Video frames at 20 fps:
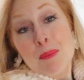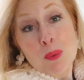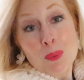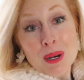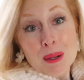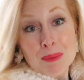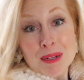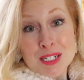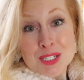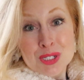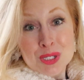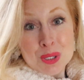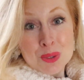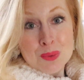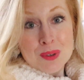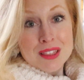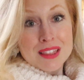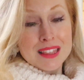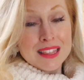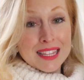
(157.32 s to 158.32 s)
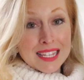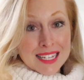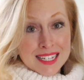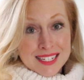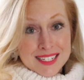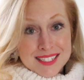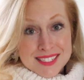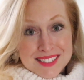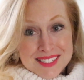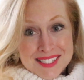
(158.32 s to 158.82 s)
but what I'm gonna do with
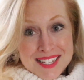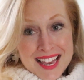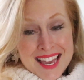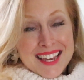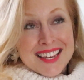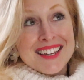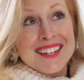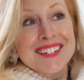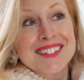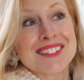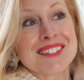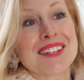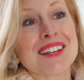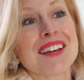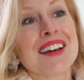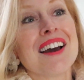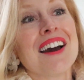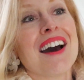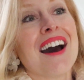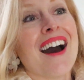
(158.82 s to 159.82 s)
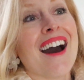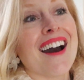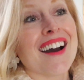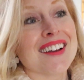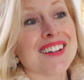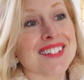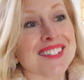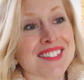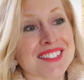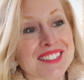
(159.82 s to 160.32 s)
these is
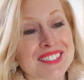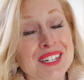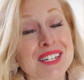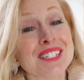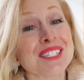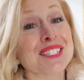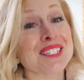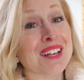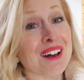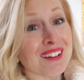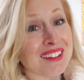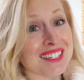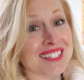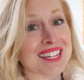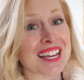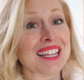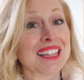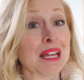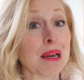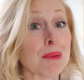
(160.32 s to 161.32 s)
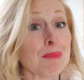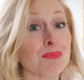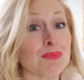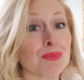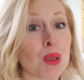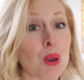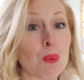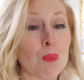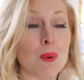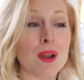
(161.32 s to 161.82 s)
consolidate them
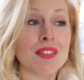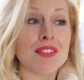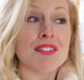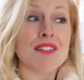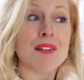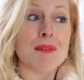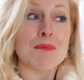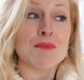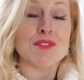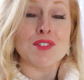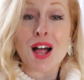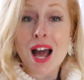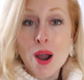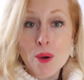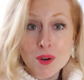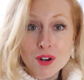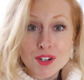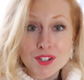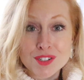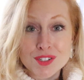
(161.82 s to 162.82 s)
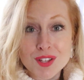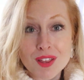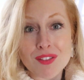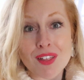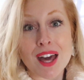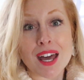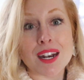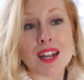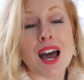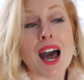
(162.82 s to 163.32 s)
with some flowers
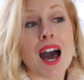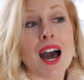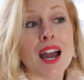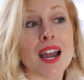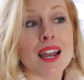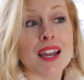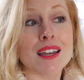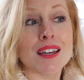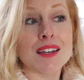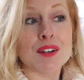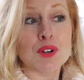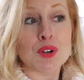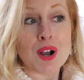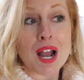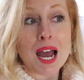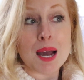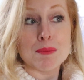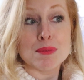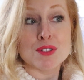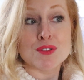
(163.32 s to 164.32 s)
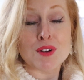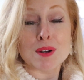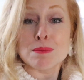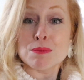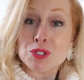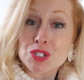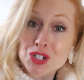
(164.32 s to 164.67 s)
that I grabbed from